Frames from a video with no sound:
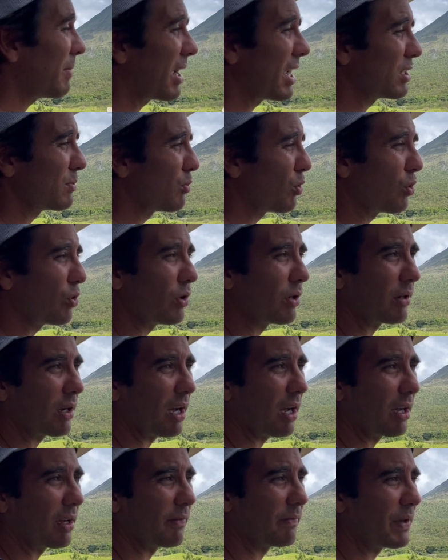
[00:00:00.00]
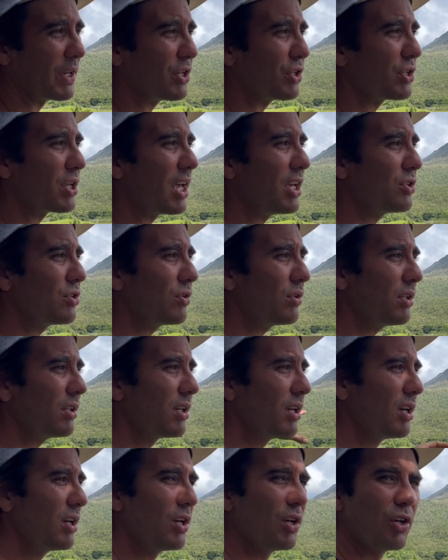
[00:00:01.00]
has more vegetation,
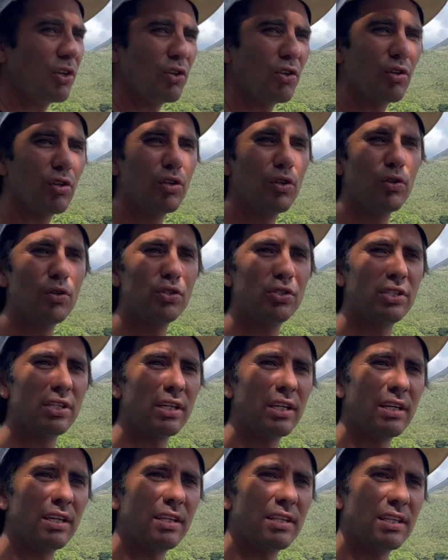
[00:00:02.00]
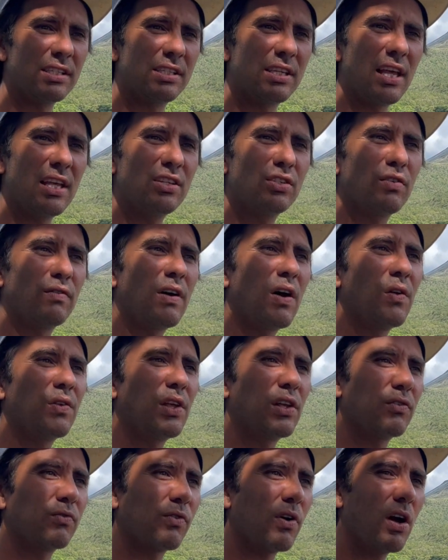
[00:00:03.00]
you lose the sense of how
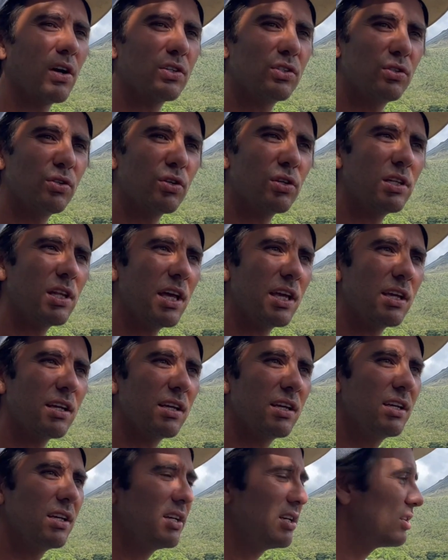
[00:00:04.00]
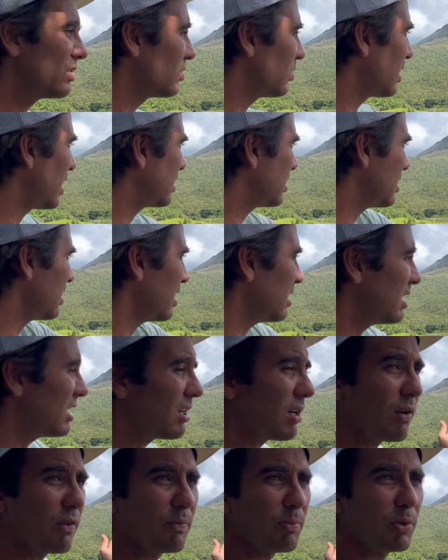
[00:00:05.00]
the rocks look like. So that's the
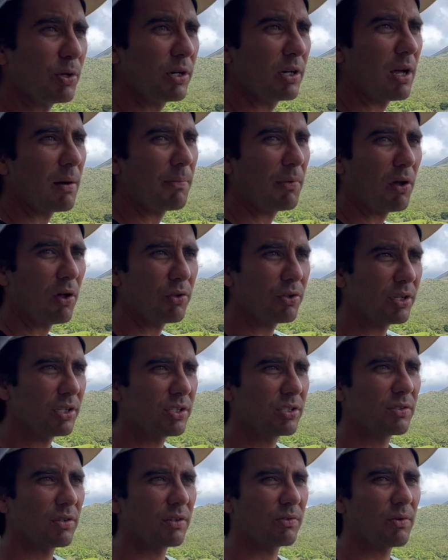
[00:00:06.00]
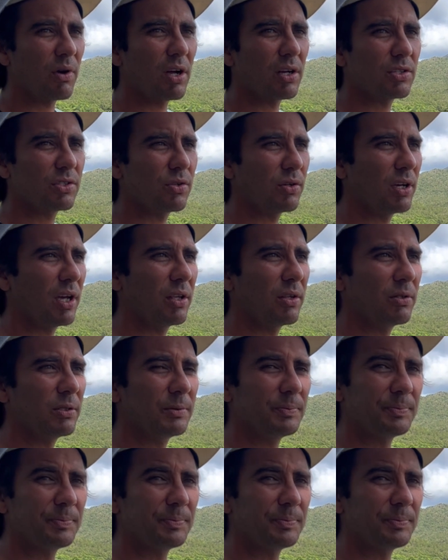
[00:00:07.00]
idea of putting up all these rocks together.